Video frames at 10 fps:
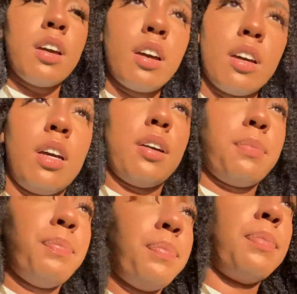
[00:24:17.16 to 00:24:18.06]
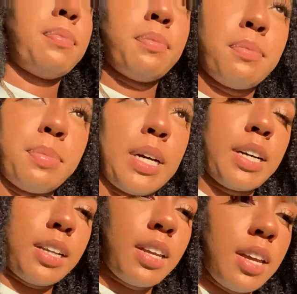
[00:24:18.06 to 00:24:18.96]

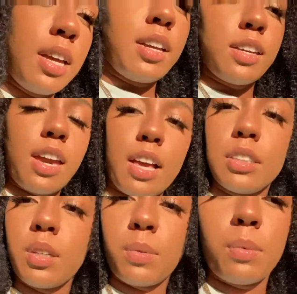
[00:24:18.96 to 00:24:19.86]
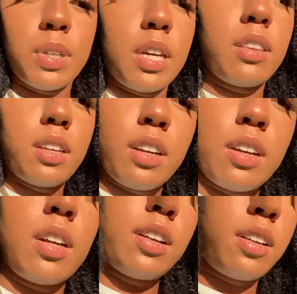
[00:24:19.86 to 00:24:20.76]
But yeah, so when we get
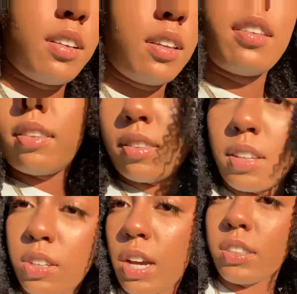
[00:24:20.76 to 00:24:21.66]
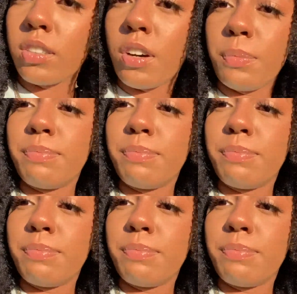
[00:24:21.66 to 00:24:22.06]
there, then you guys will know.